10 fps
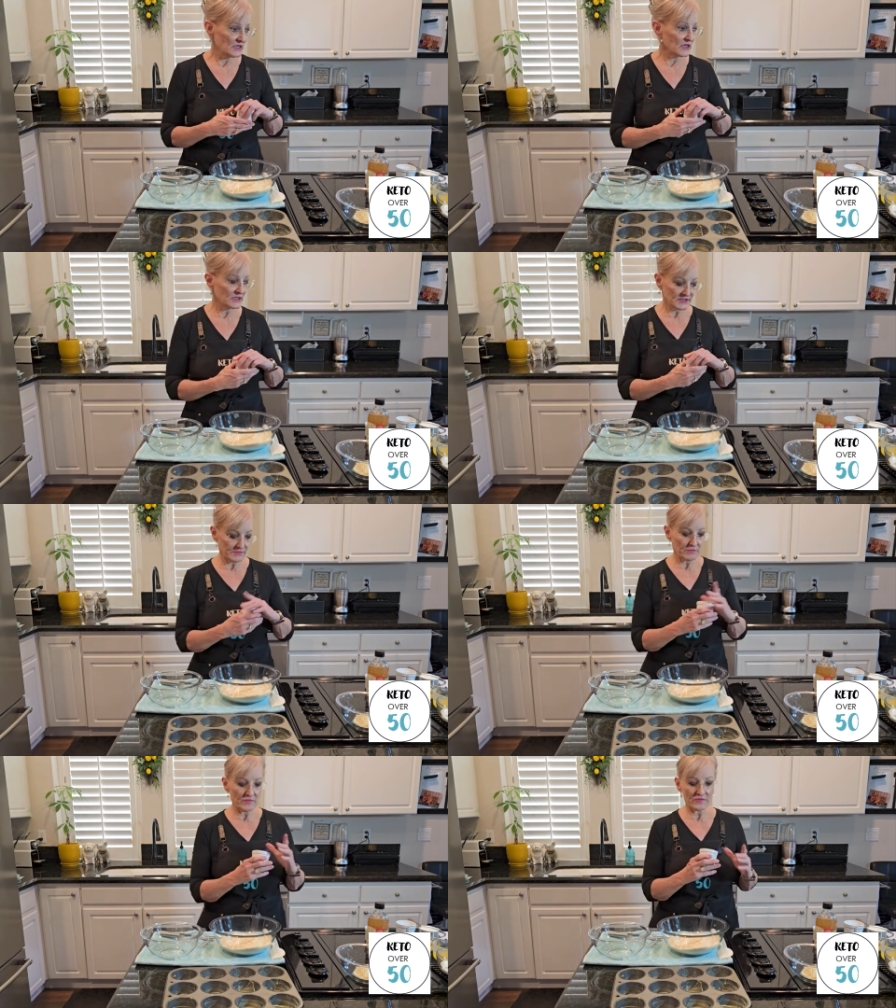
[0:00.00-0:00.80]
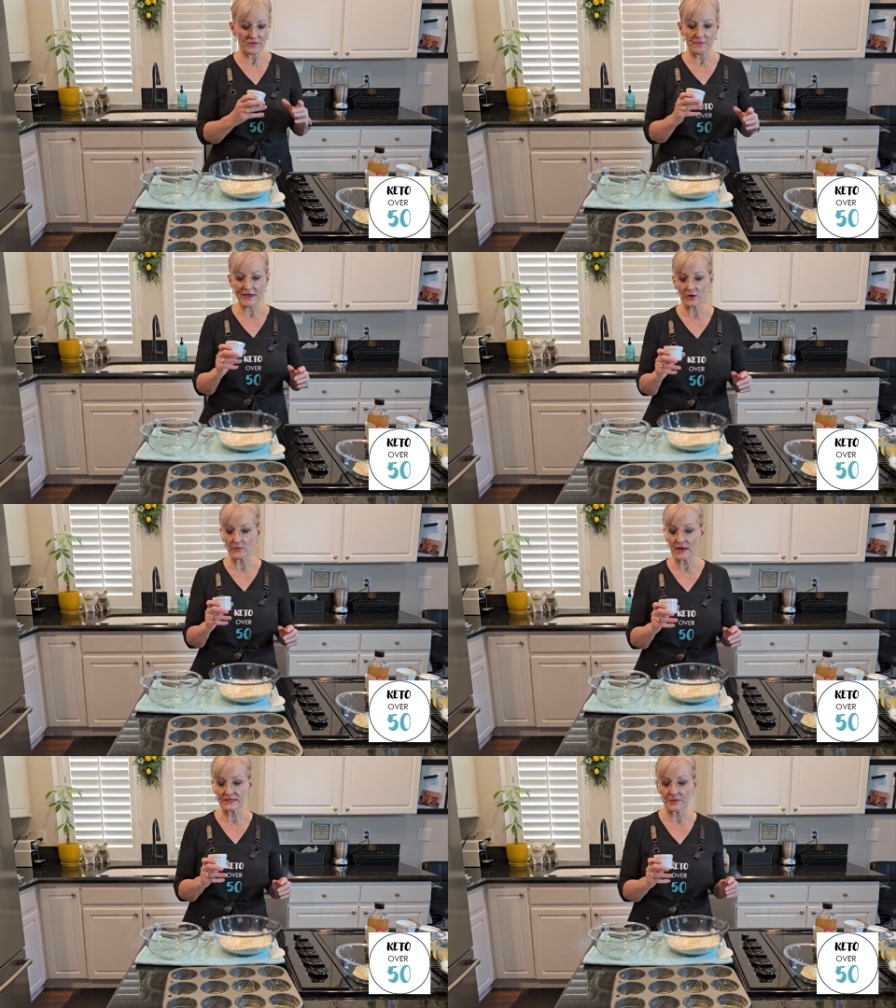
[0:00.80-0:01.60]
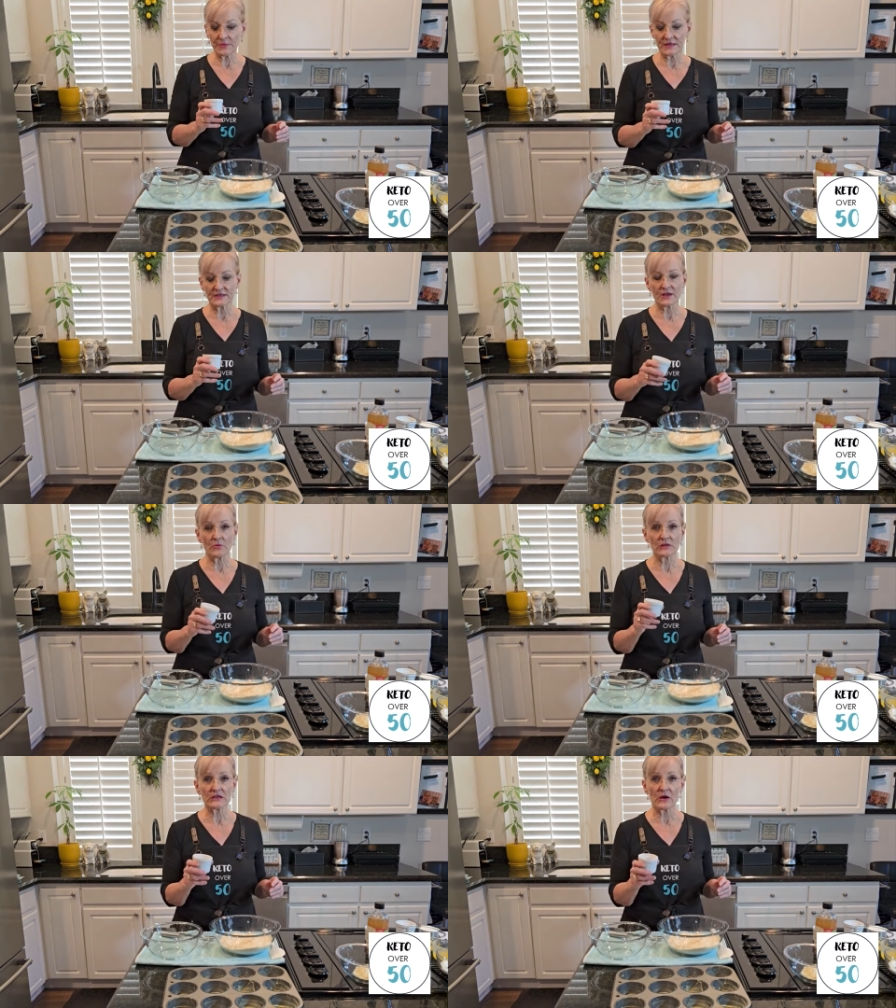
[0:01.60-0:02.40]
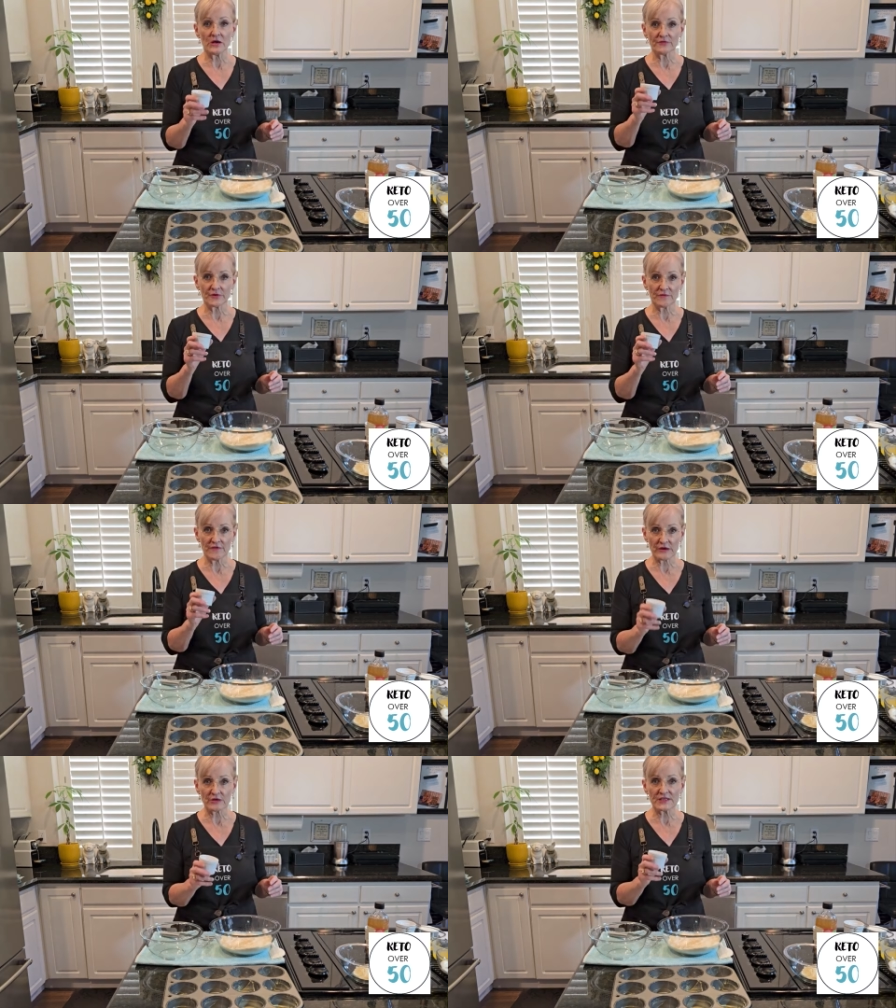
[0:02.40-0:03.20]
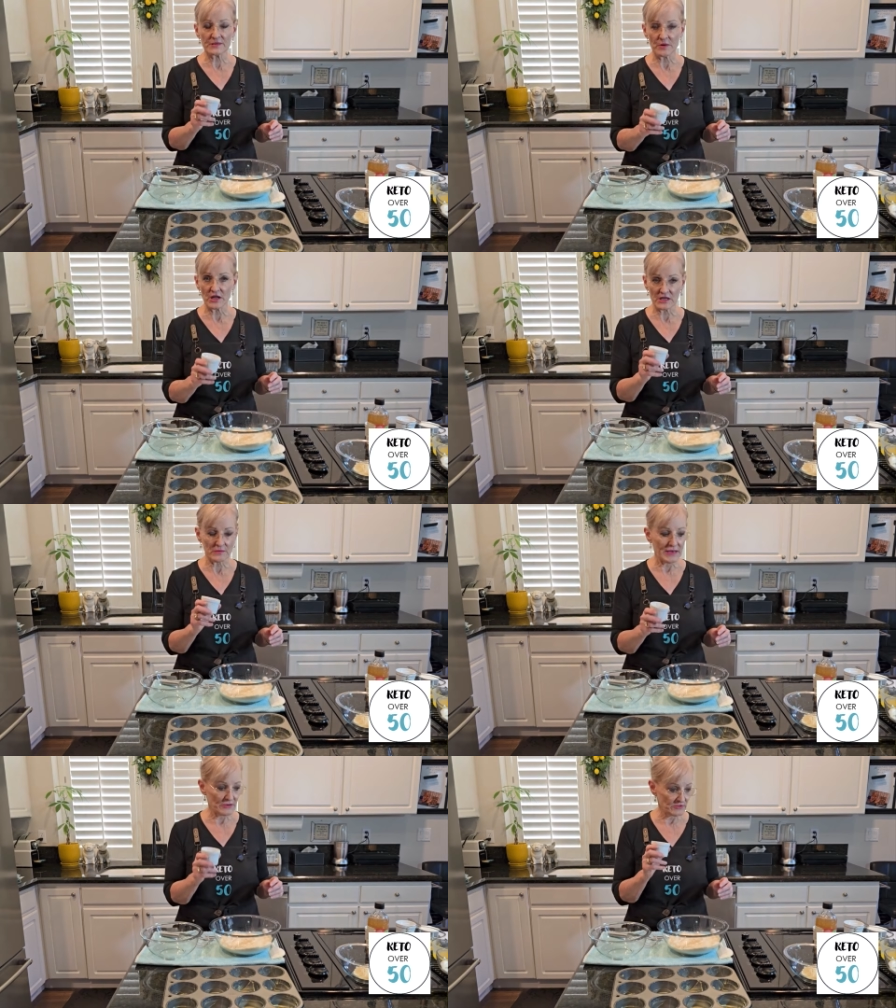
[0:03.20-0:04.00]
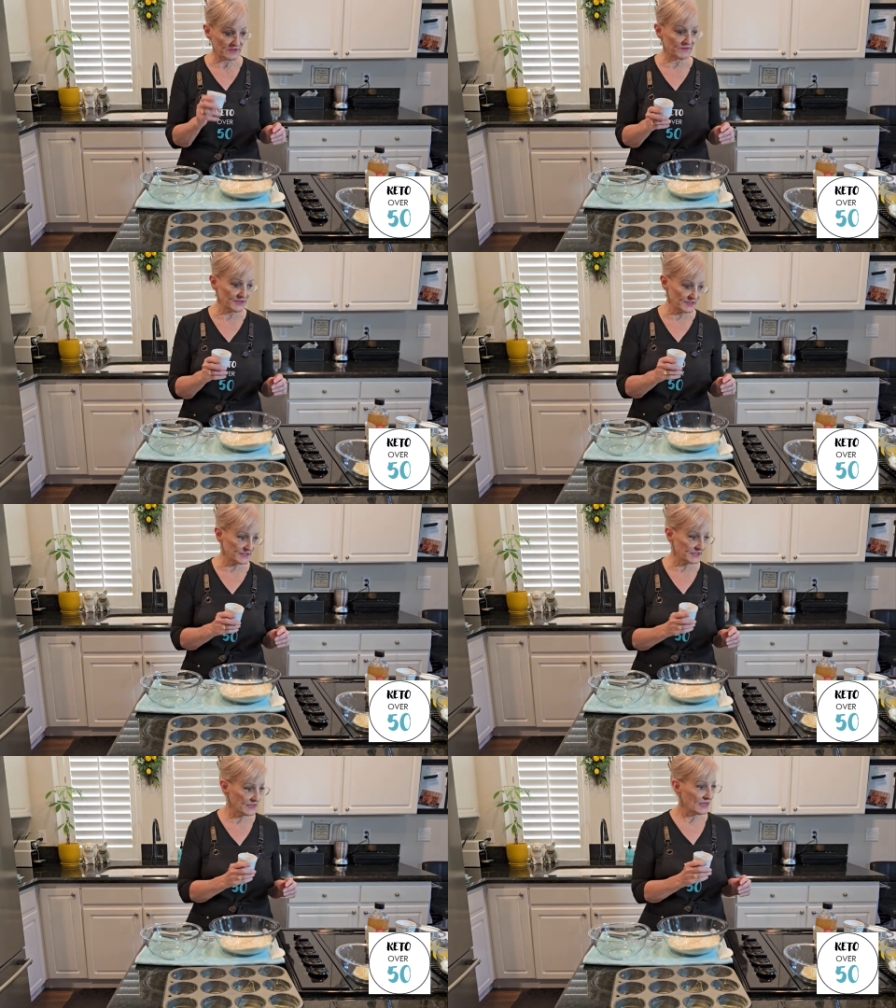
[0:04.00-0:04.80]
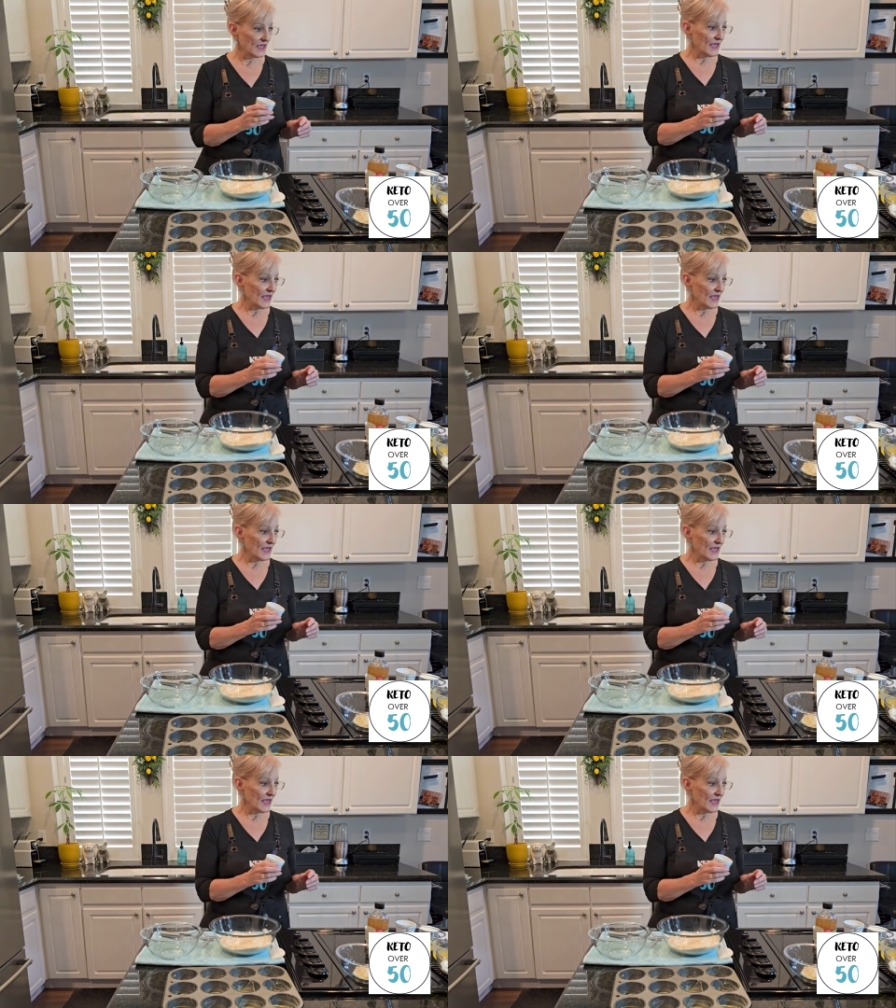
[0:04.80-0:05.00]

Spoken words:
because the better recipes only call for a very small amount of this.